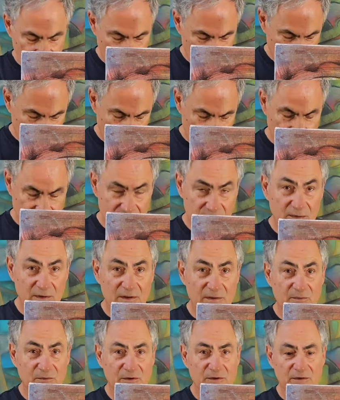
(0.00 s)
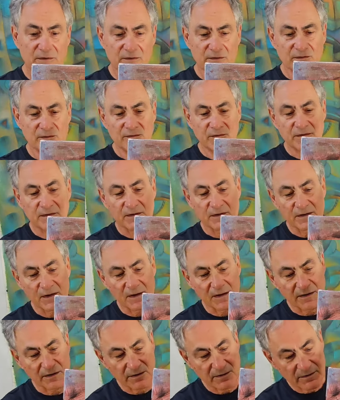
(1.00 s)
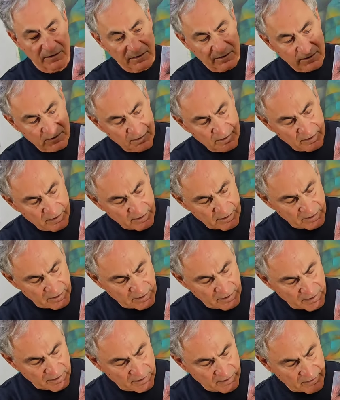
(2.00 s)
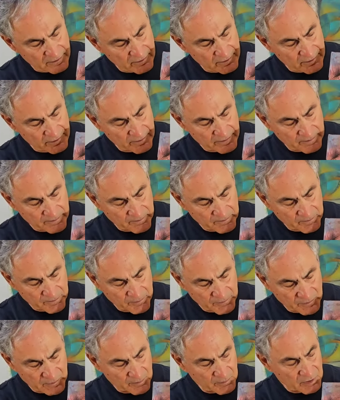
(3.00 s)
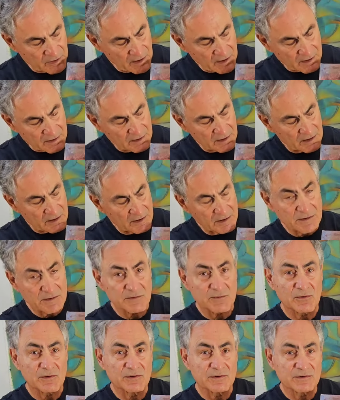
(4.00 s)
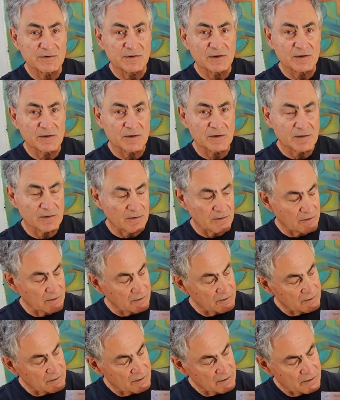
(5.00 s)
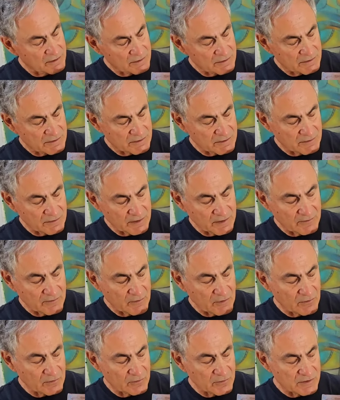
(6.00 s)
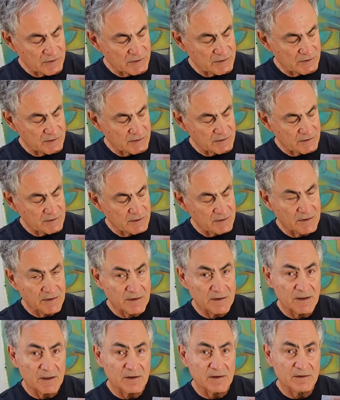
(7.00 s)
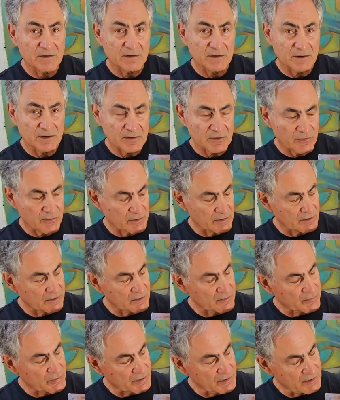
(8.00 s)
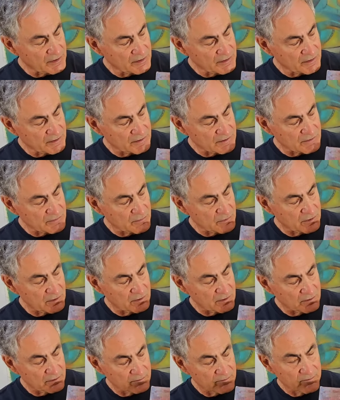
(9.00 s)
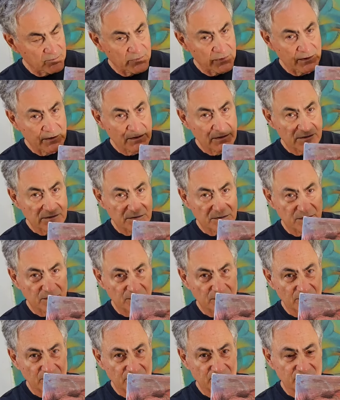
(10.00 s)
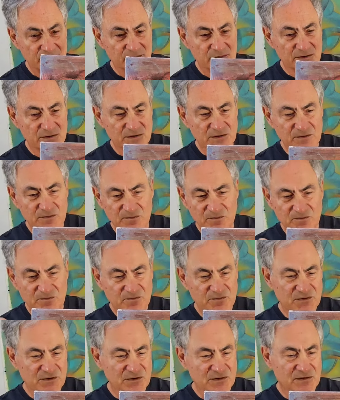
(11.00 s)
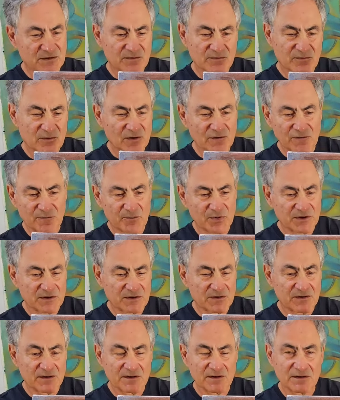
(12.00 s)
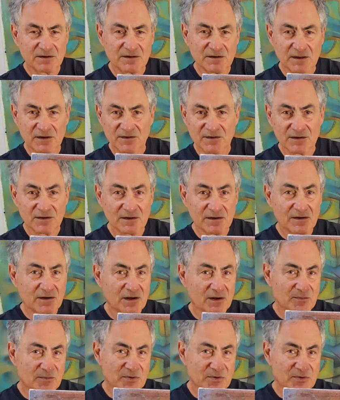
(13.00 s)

And that's what I'm gonna do today. And uh, the black lines were in charcoal so they won't resist the uh, acrylic paint as well. So it's a just a rough patina, nothing there I